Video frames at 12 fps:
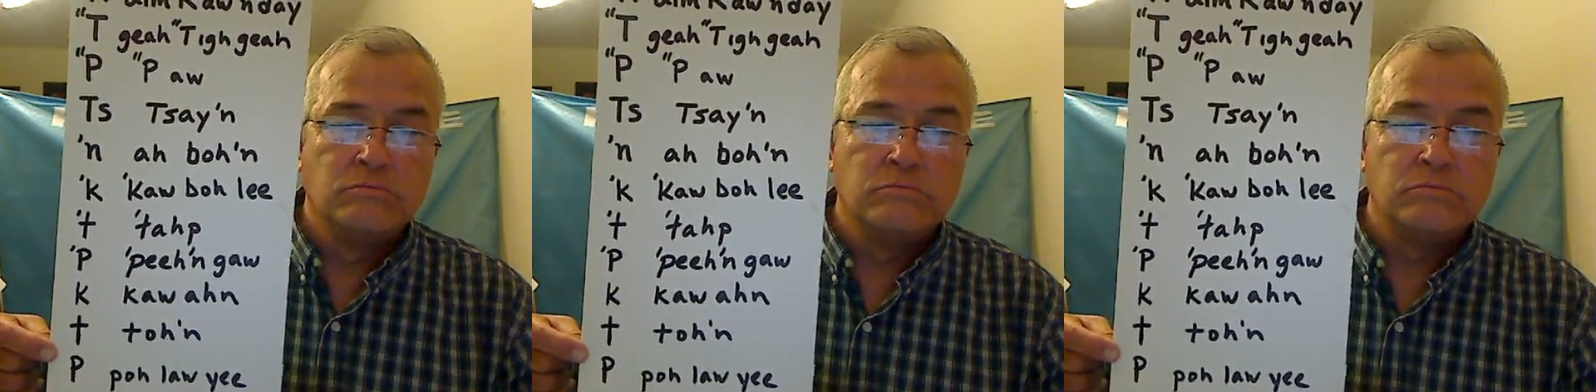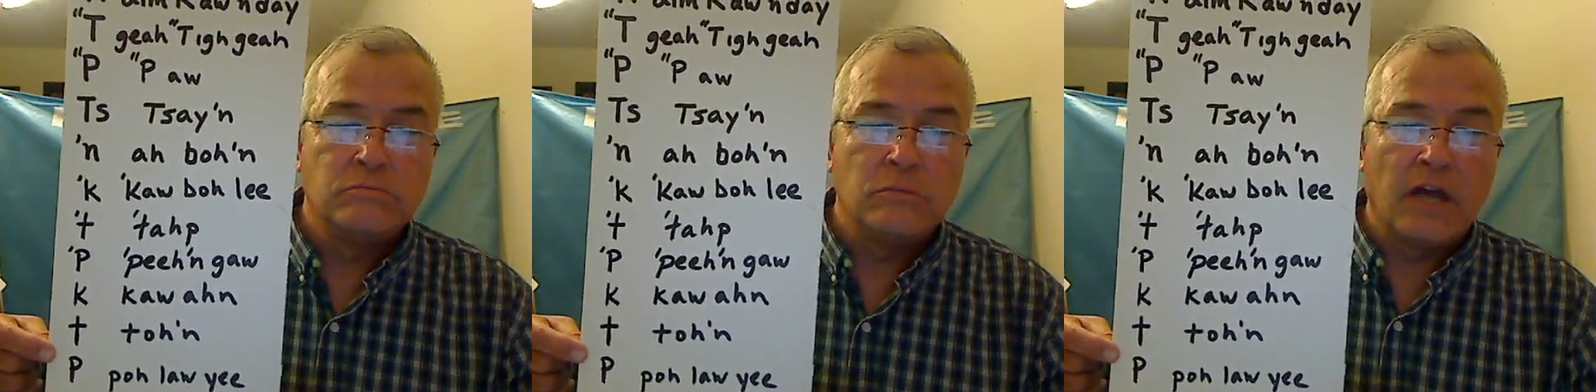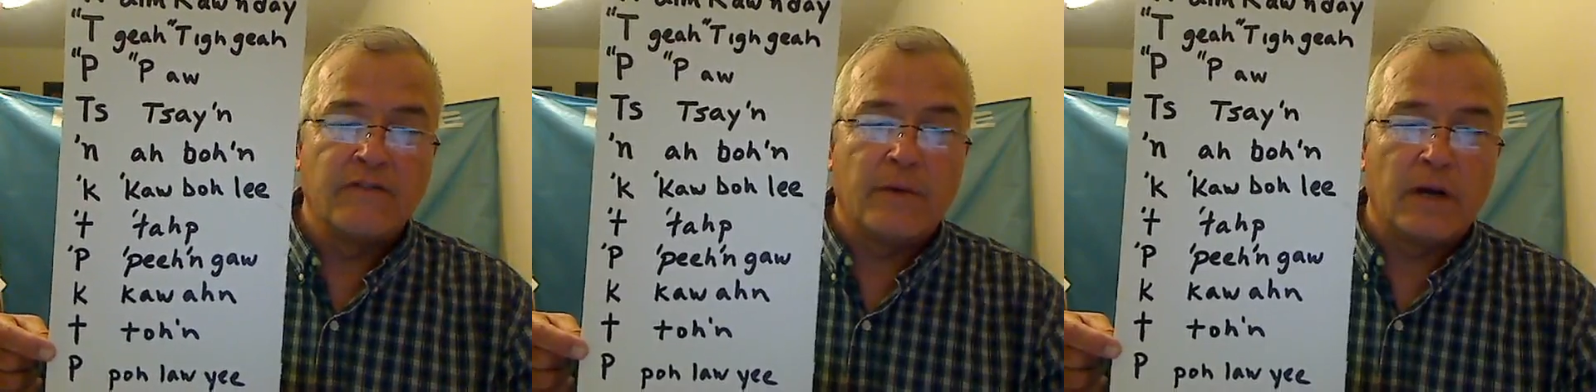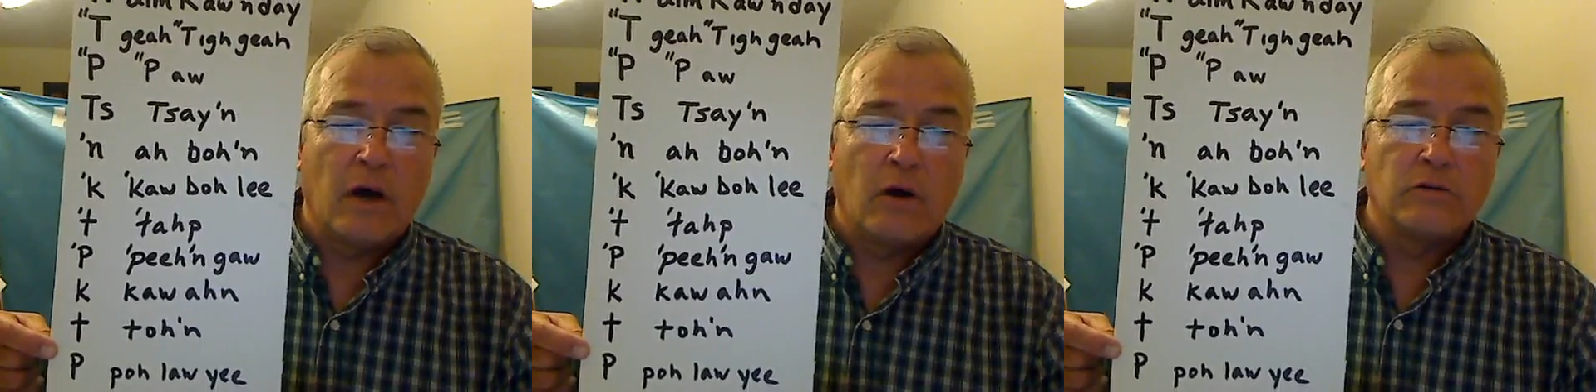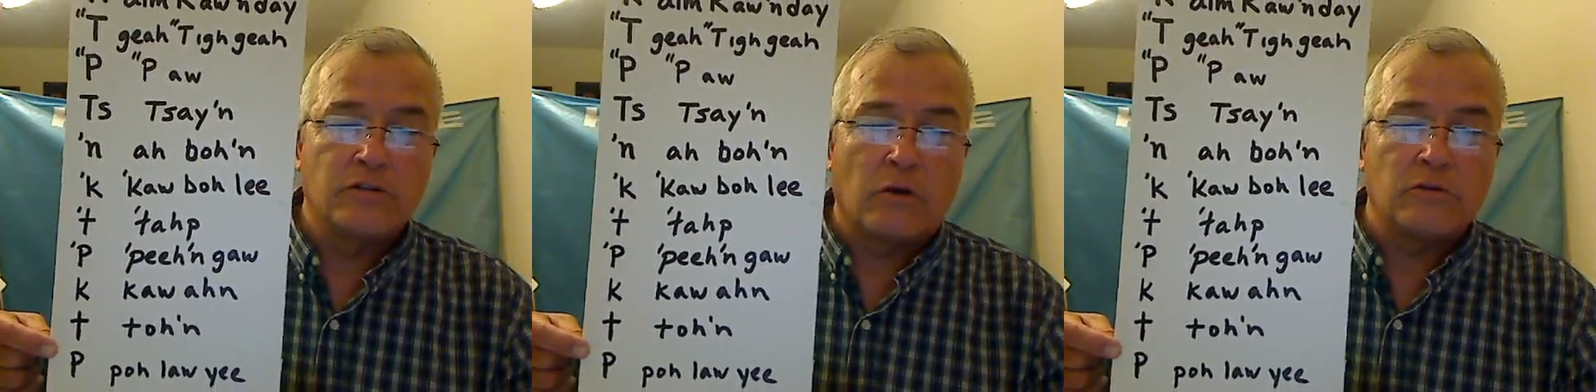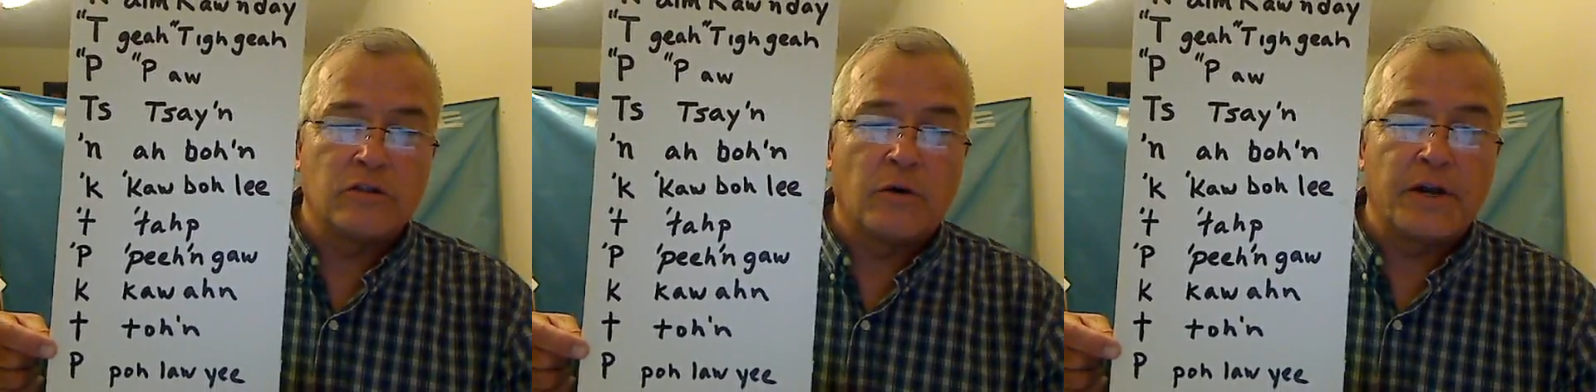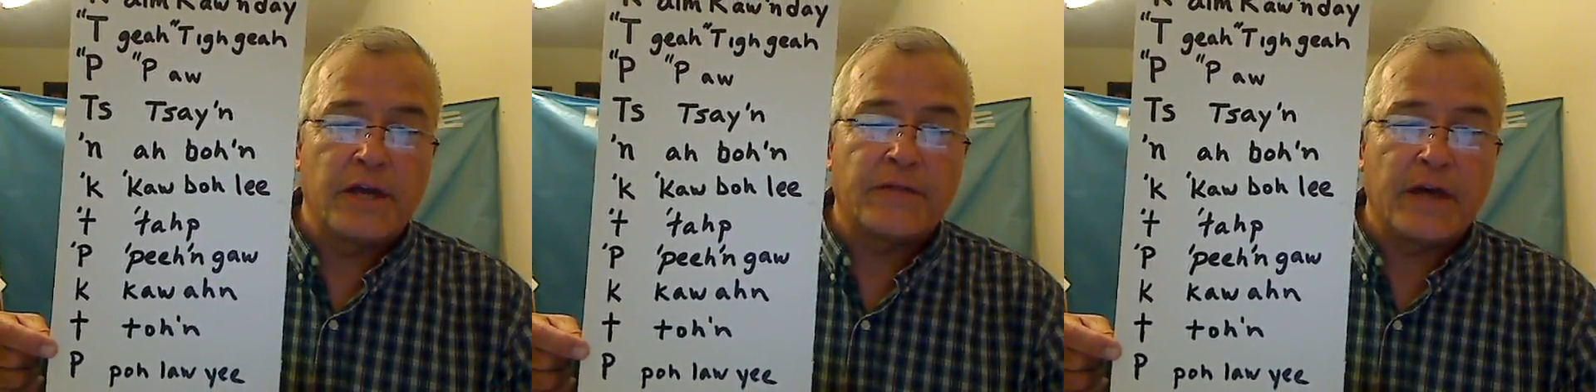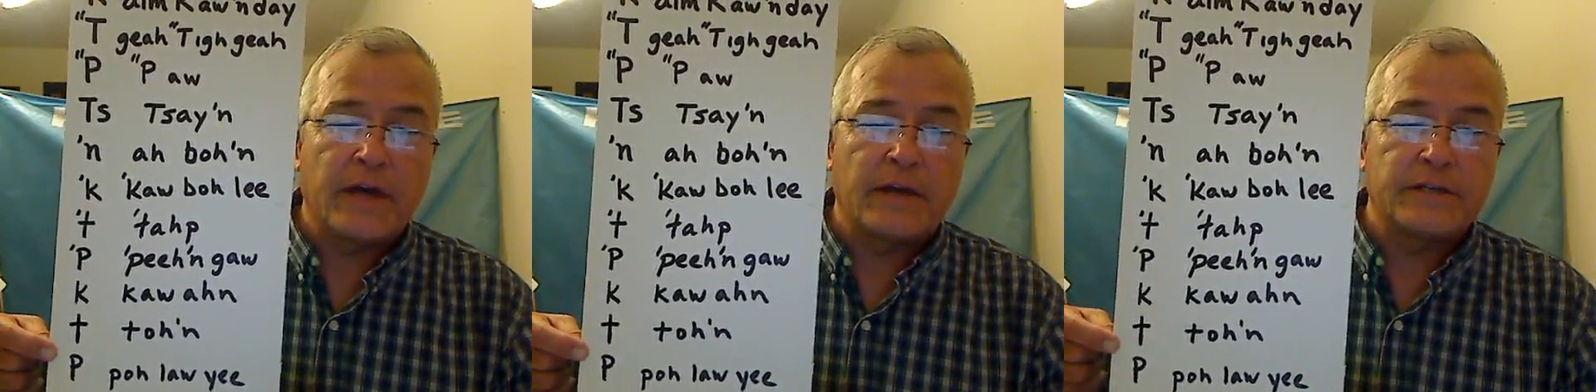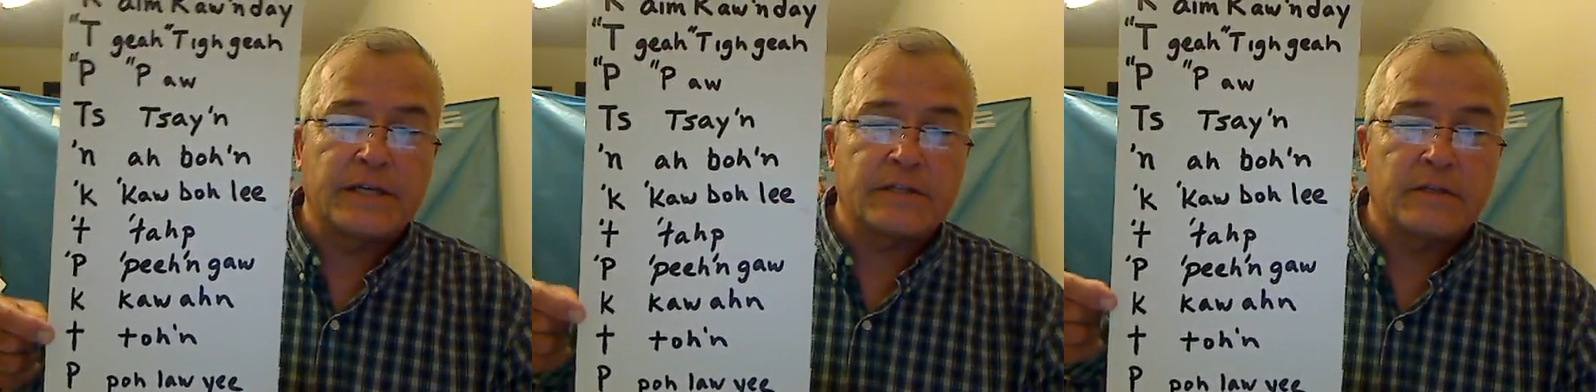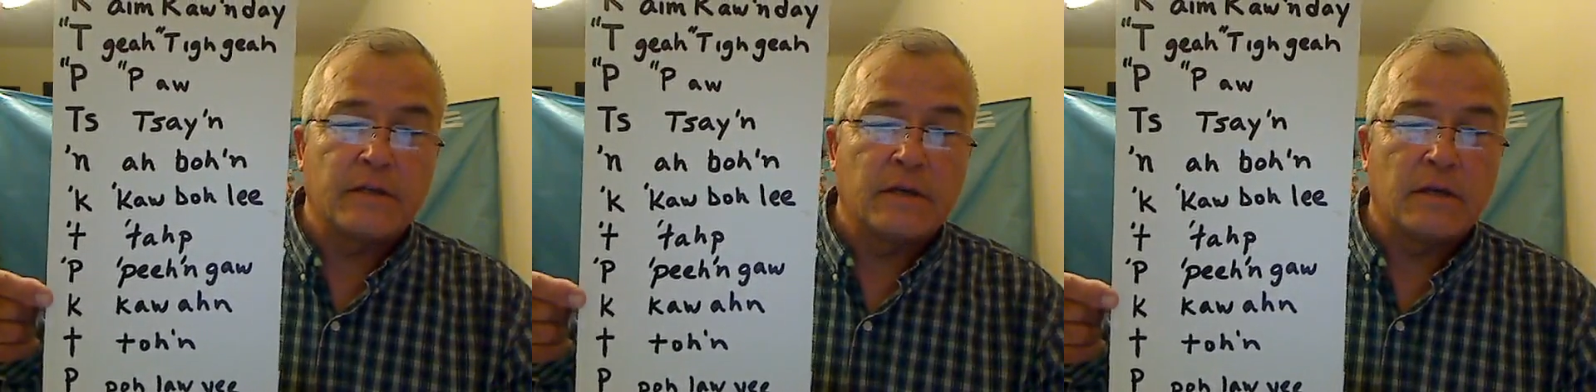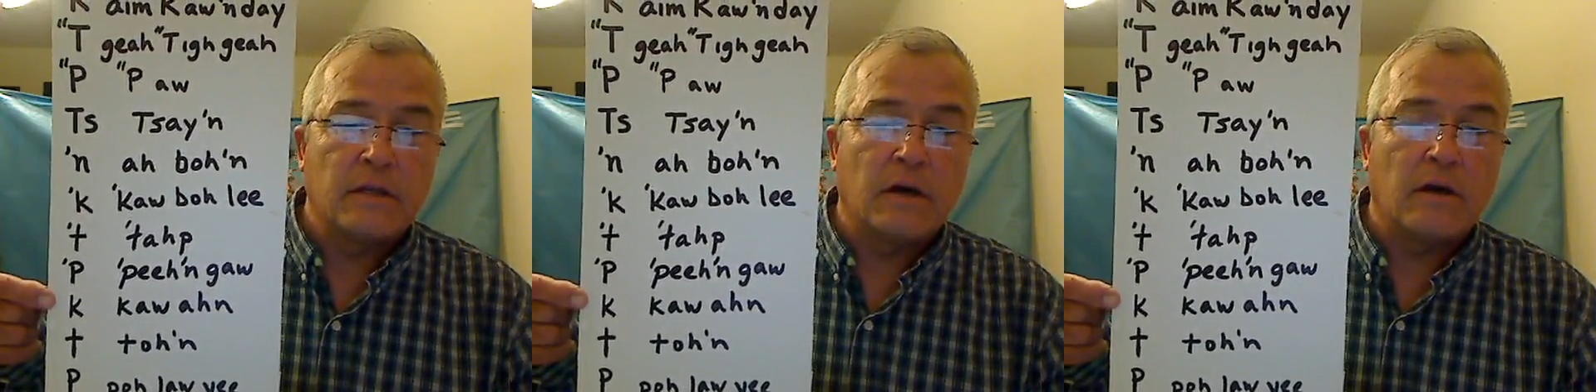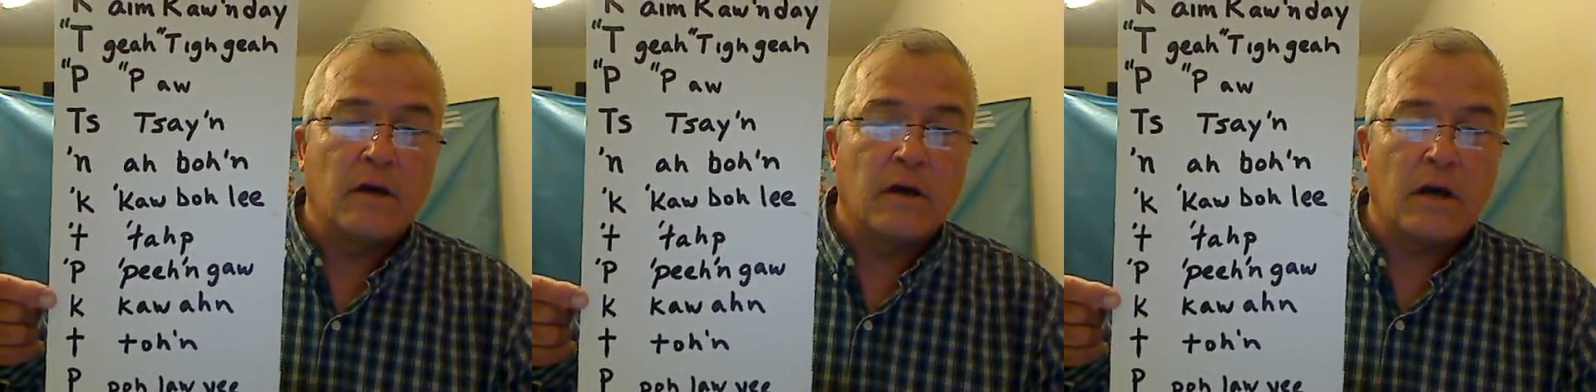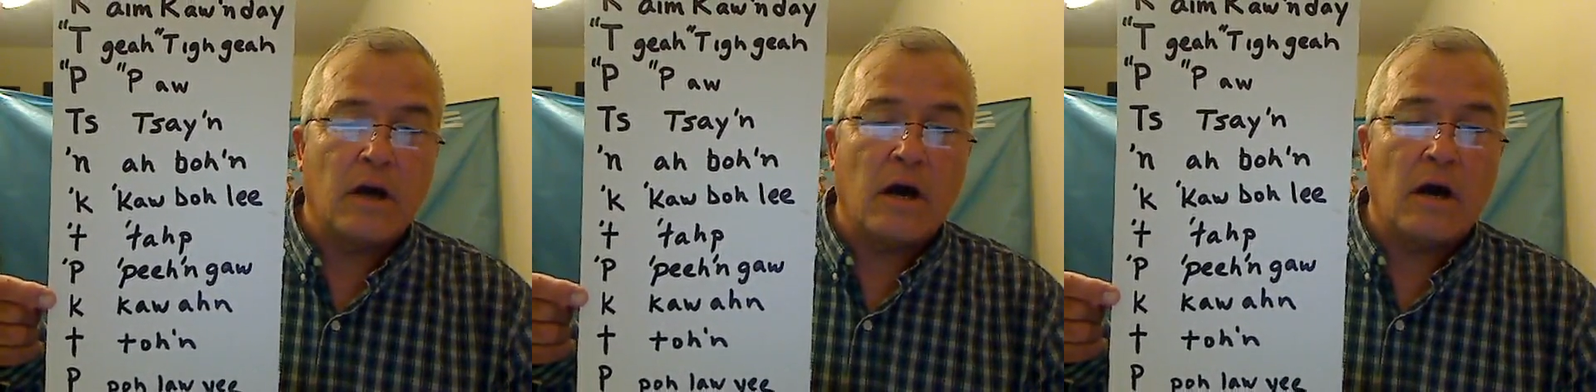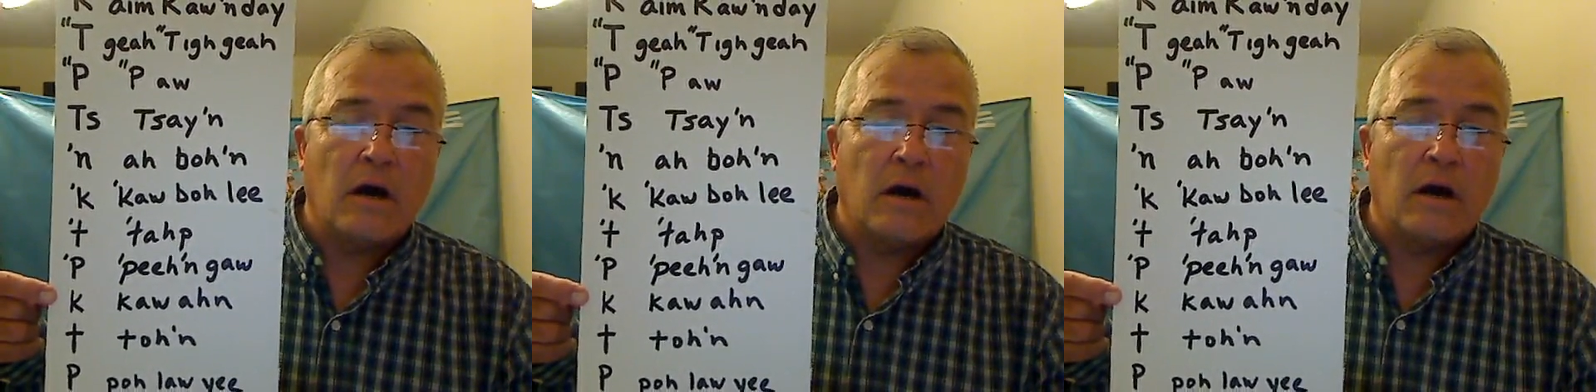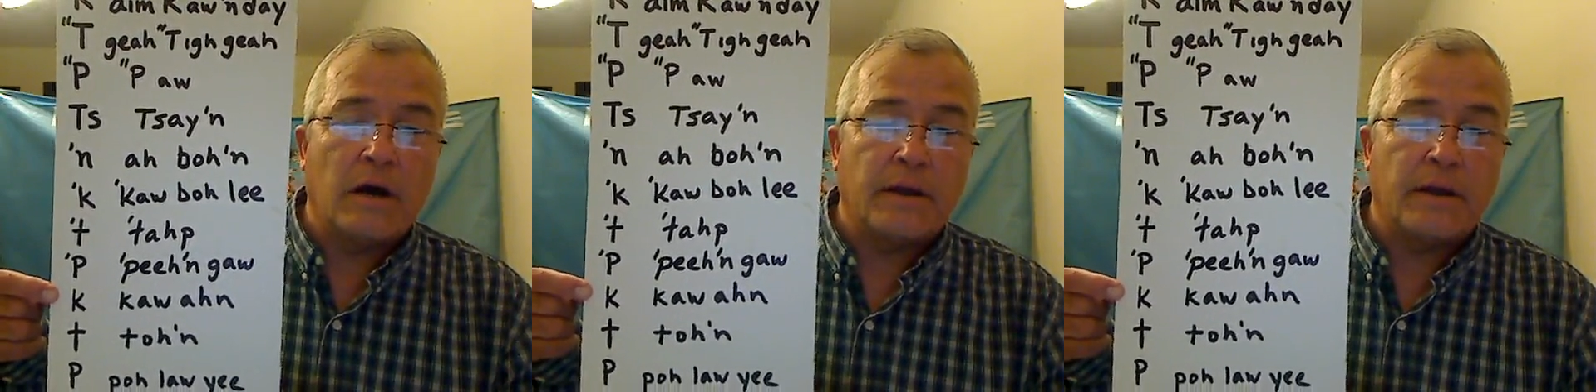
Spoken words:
Leave them alone. Don't do anything. Just look. Caw on.